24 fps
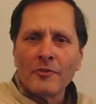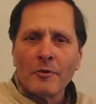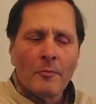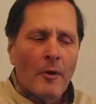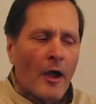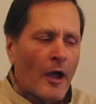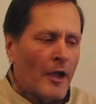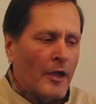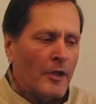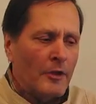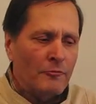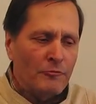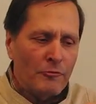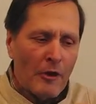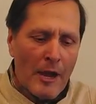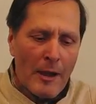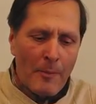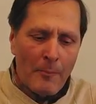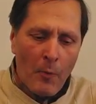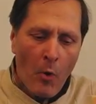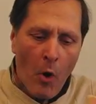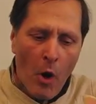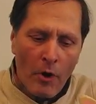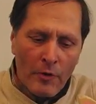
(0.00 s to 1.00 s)
My
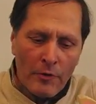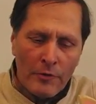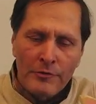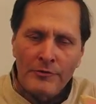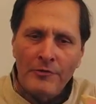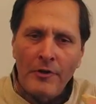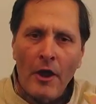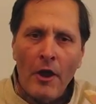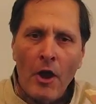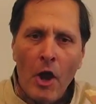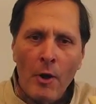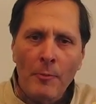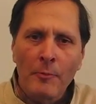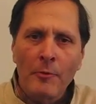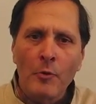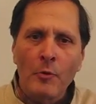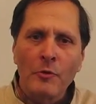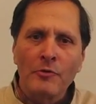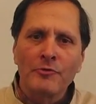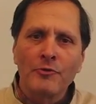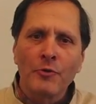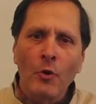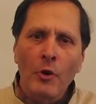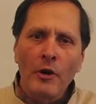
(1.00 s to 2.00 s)
ramp walkers. I hope you
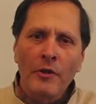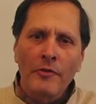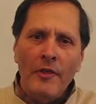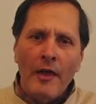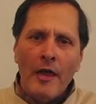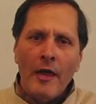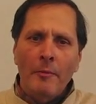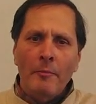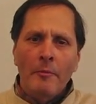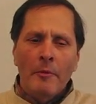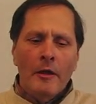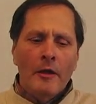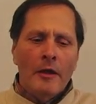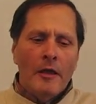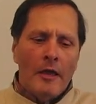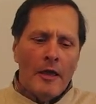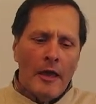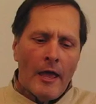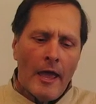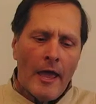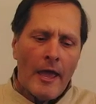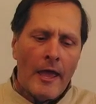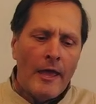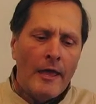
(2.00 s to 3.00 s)
enjoyed them,
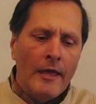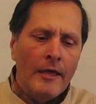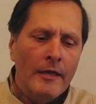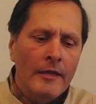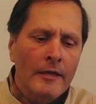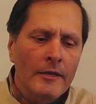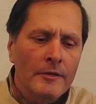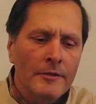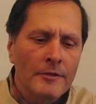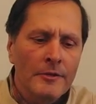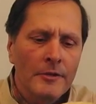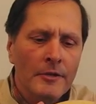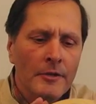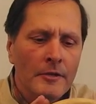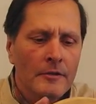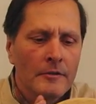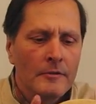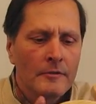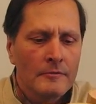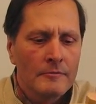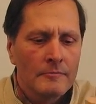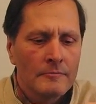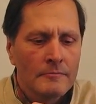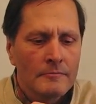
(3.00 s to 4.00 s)
and
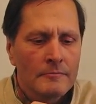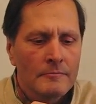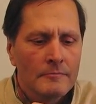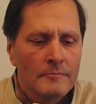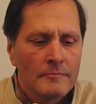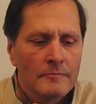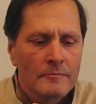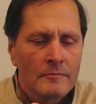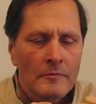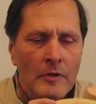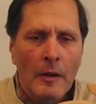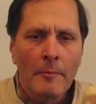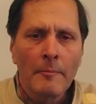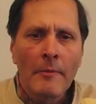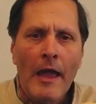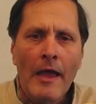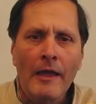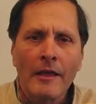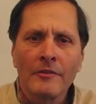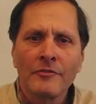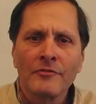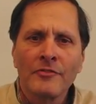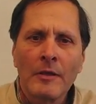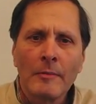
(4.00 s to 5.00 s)
come
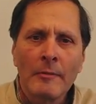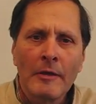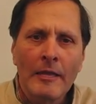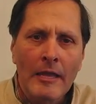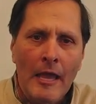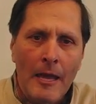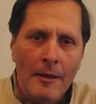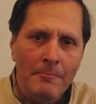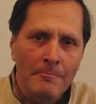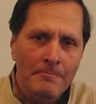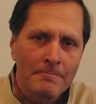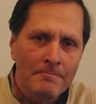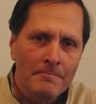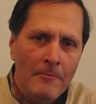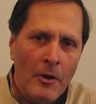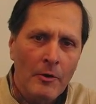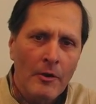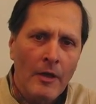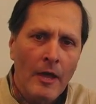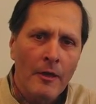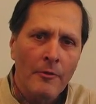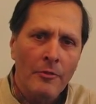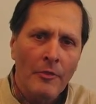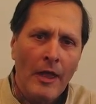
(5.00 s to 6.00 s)
back and see me again.
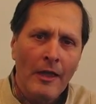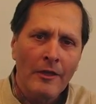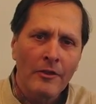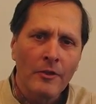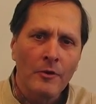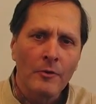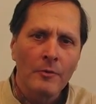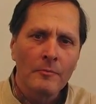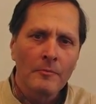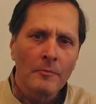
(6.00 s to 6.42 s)
Okay, thank you.